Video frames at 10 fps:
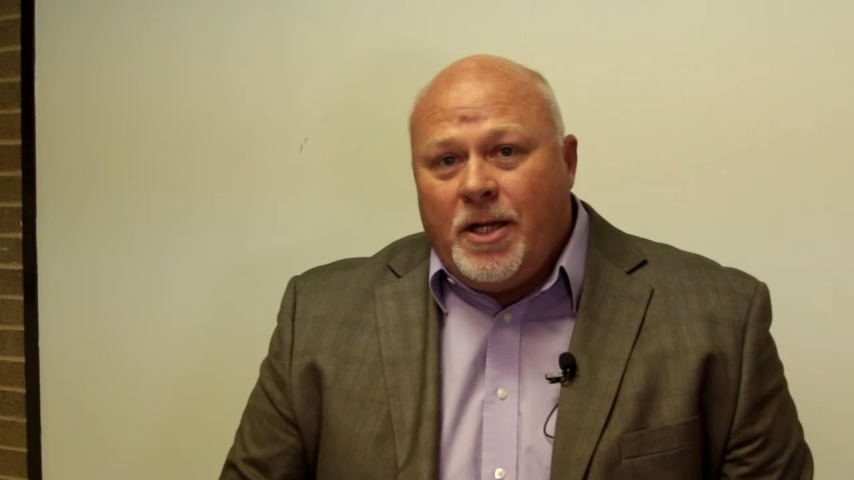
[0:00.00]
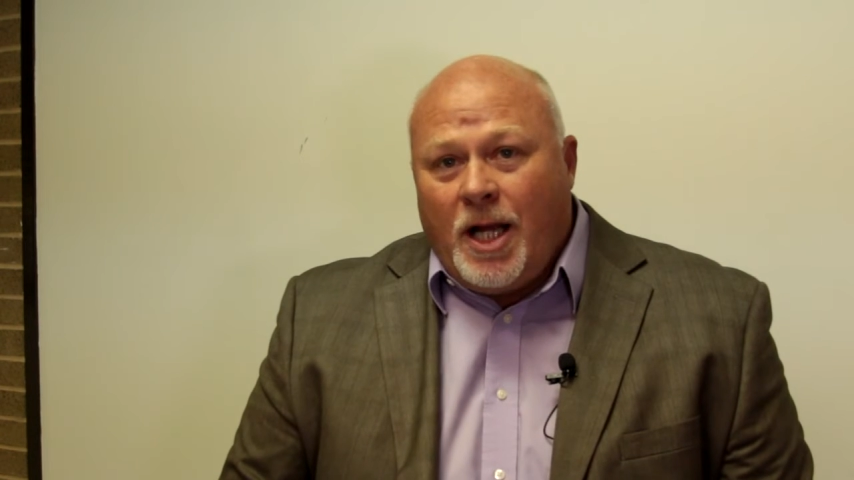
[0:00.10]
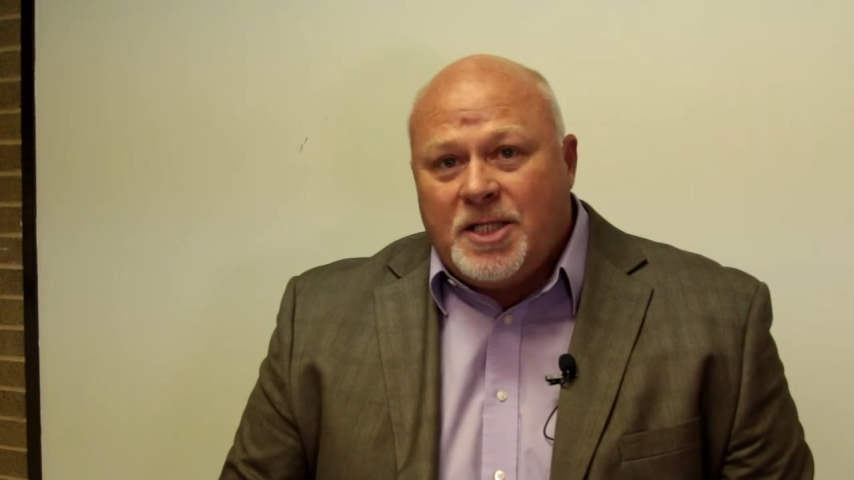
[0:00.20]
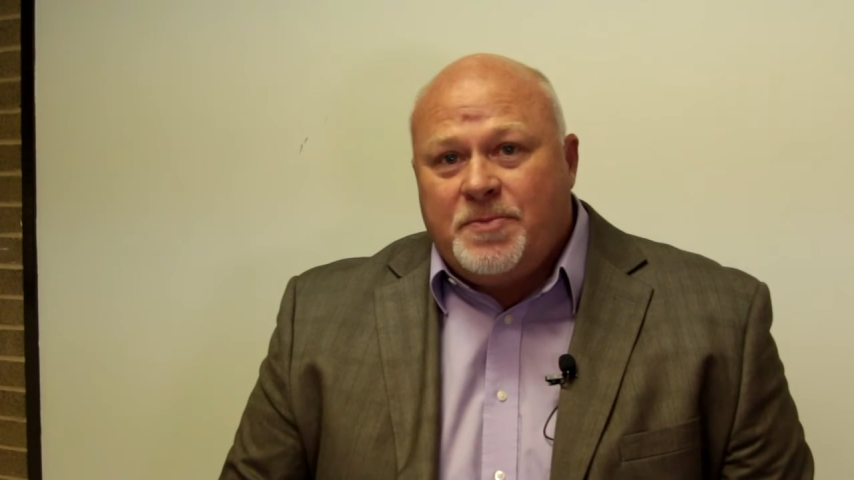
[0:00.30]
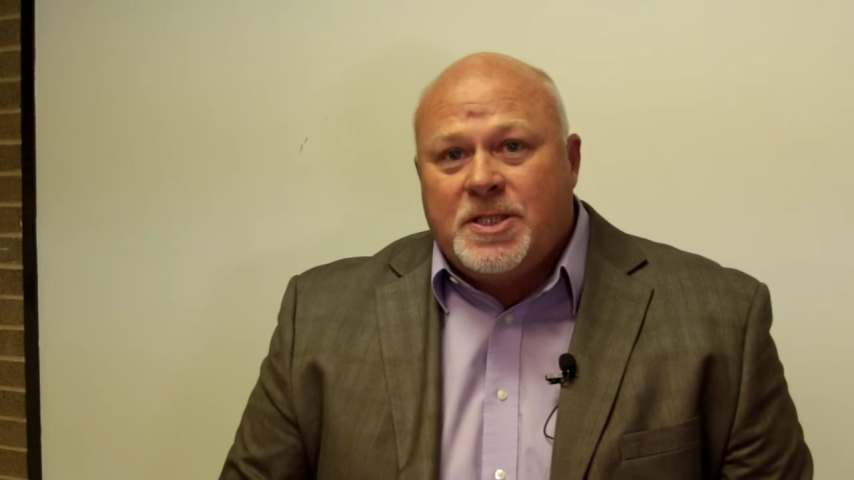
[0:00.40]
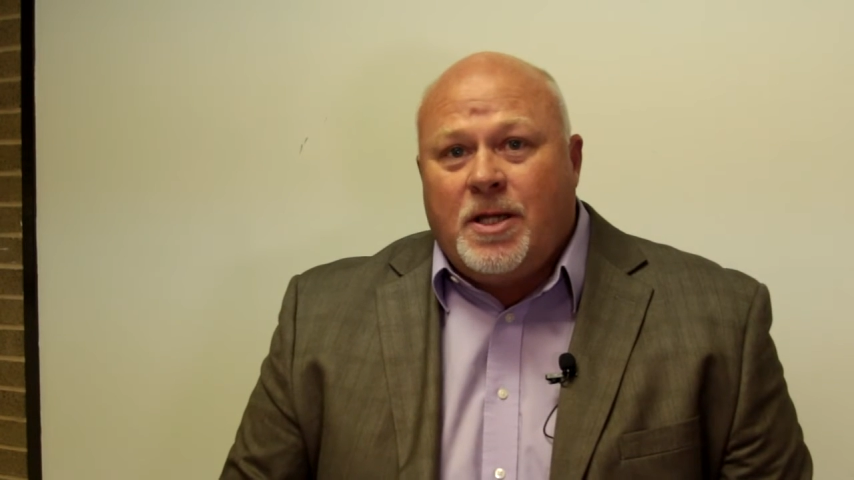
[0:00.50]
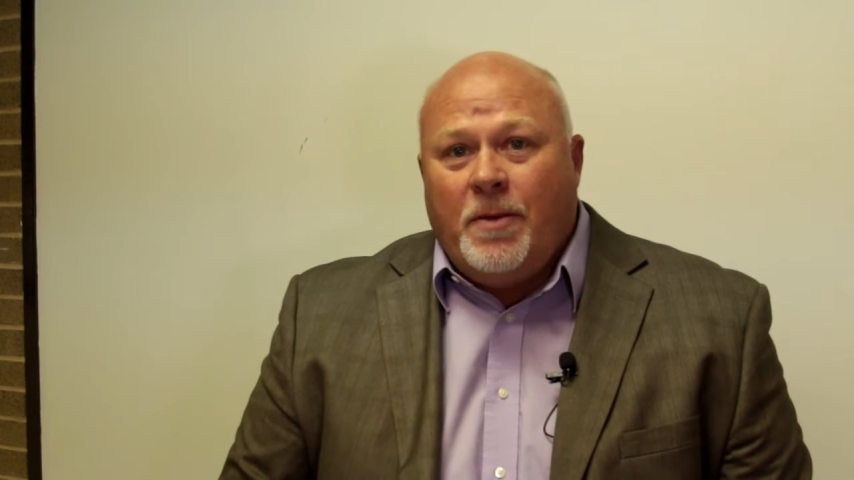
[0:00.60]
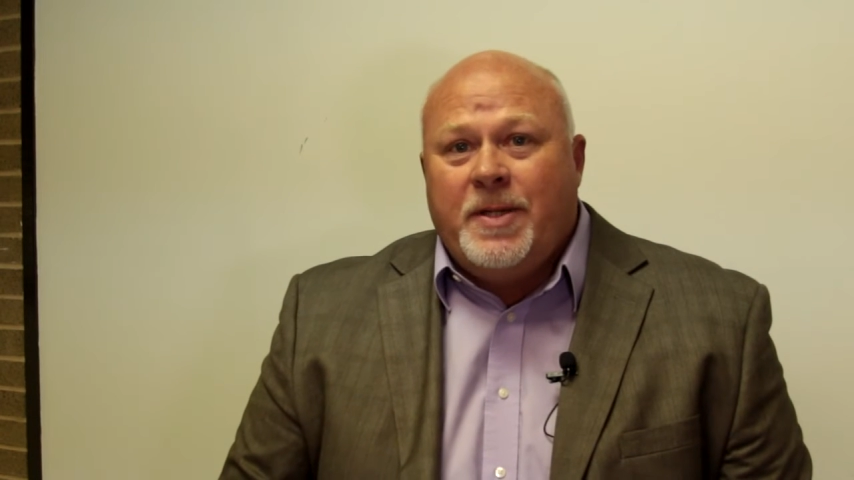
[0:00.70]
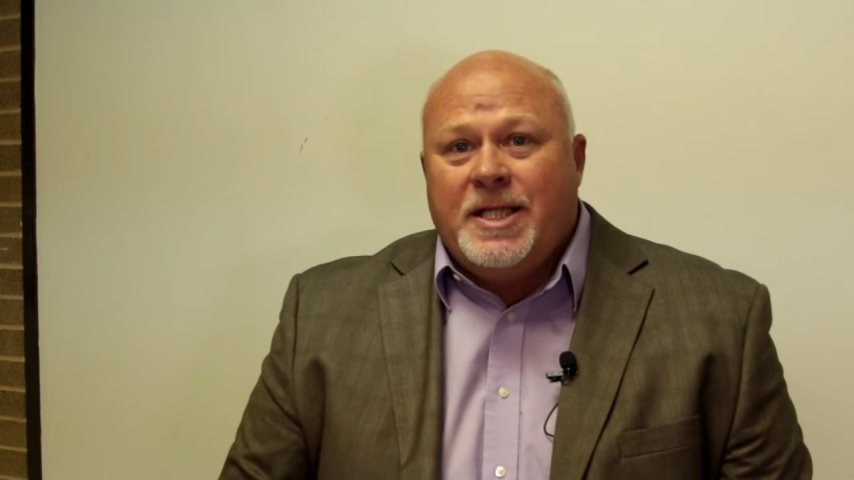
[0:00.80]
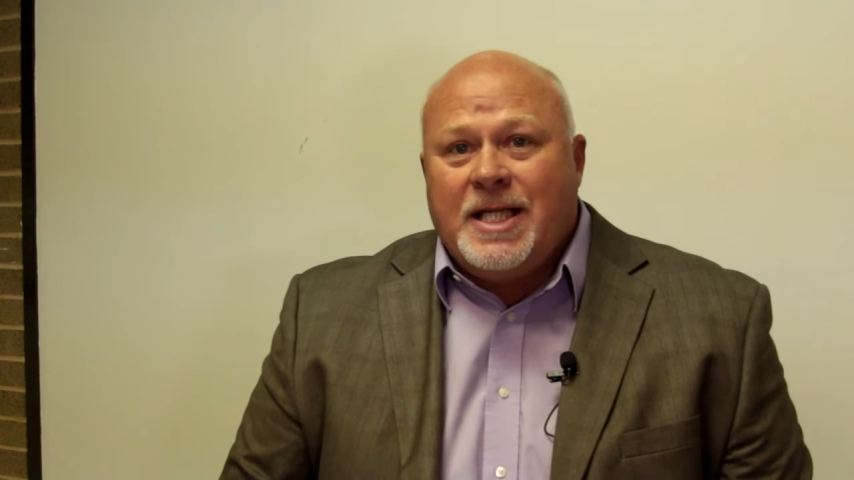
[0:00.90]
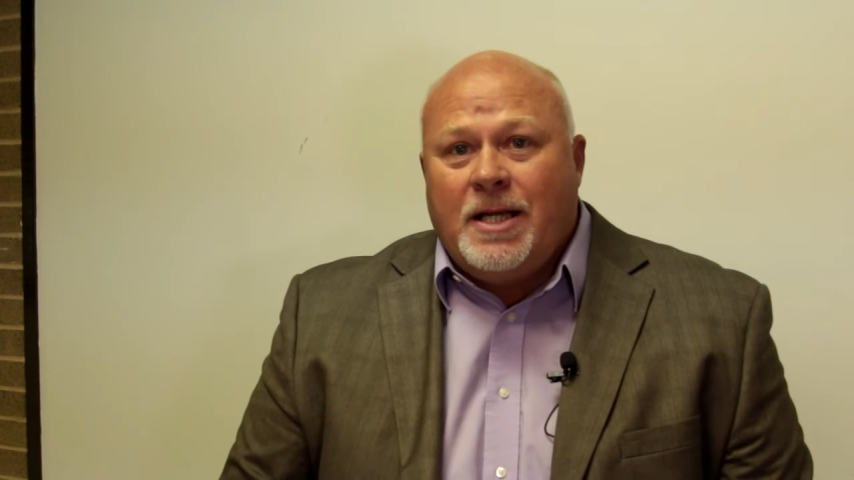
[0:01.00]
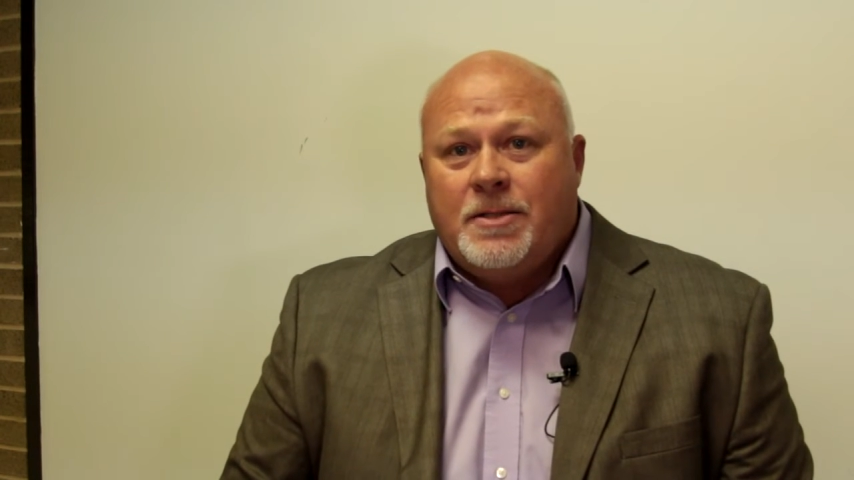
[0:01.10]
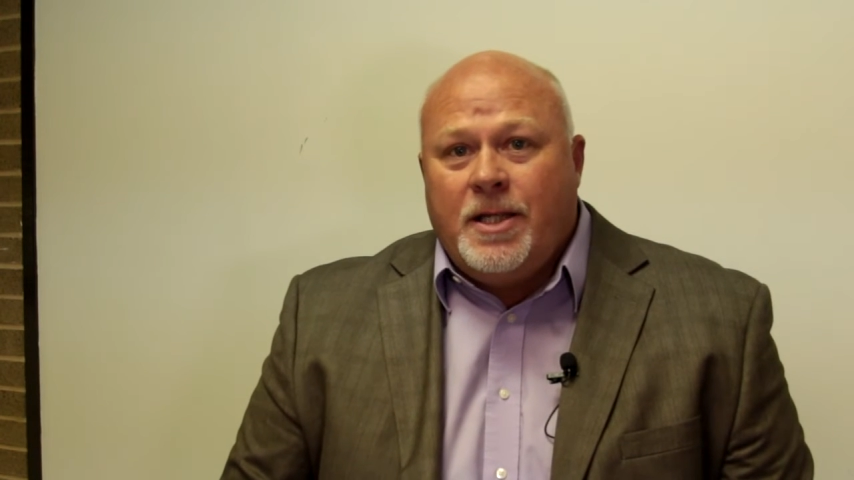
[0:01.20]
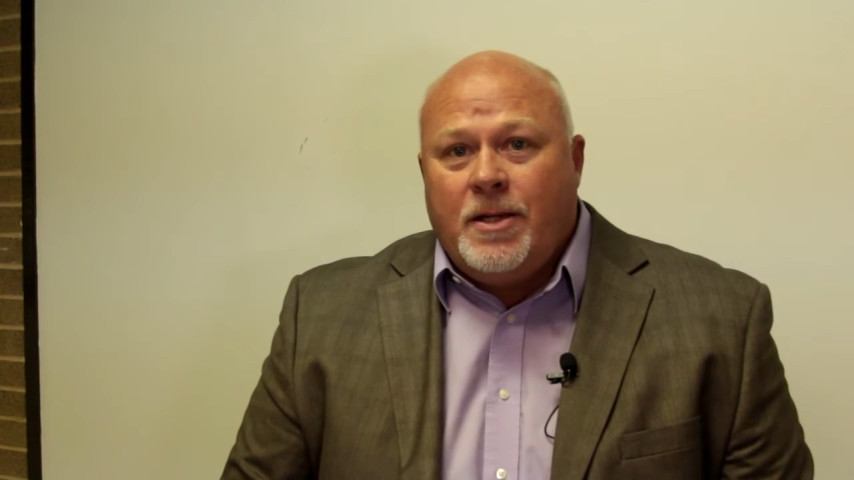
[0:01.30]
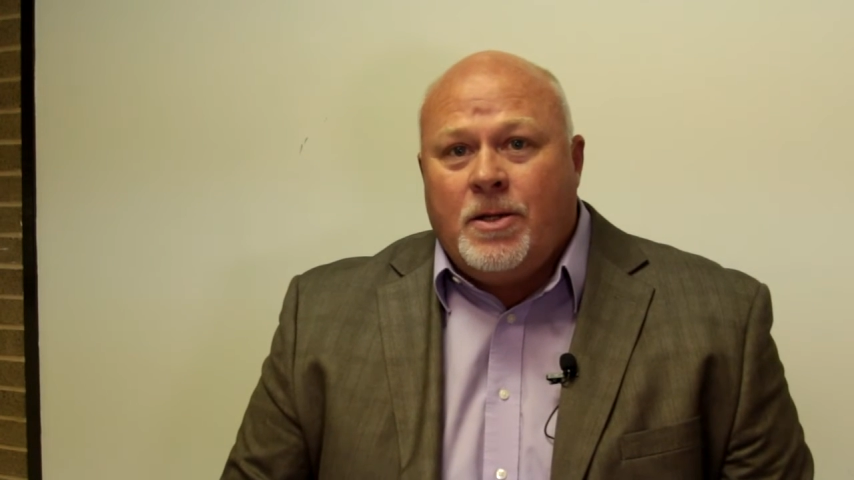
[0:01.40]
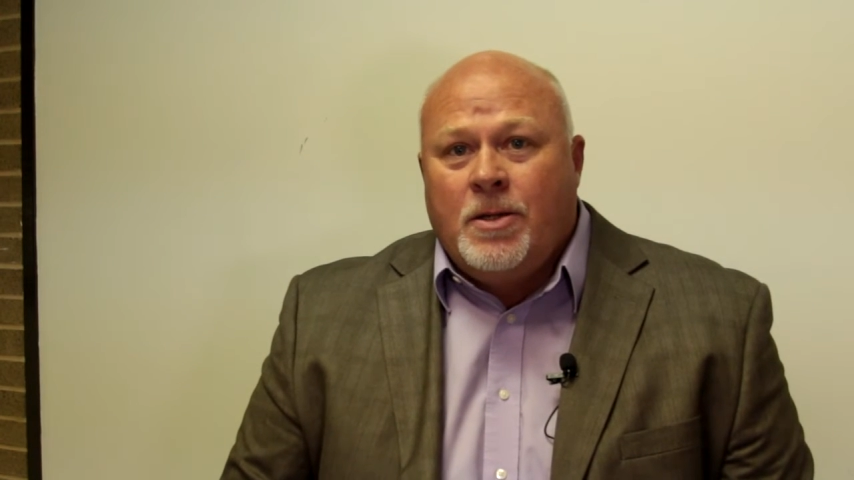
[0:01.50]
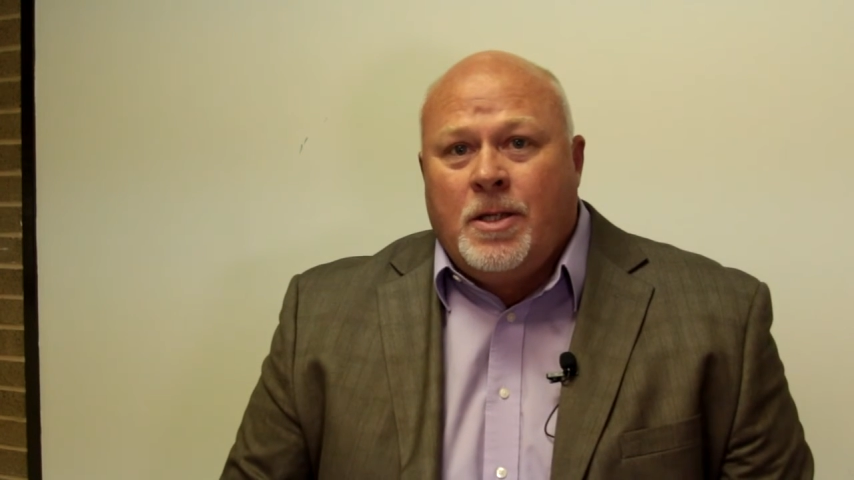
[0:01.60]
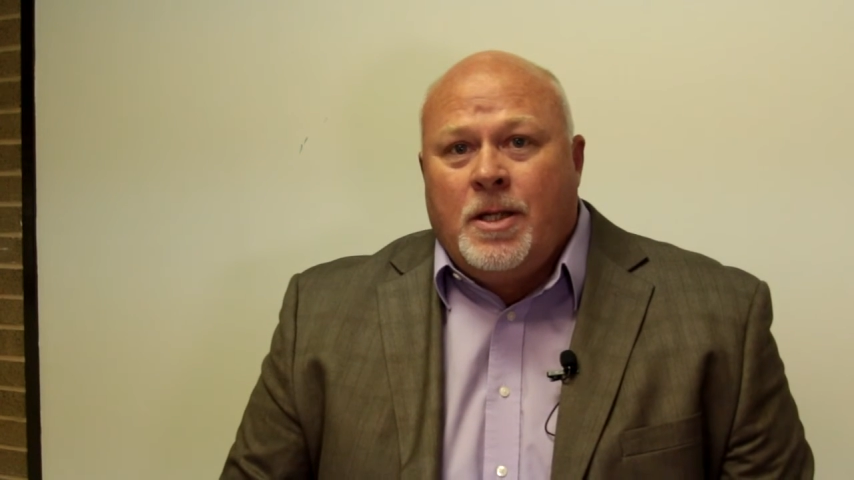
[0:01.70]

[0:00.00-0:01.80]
hospice companies out there.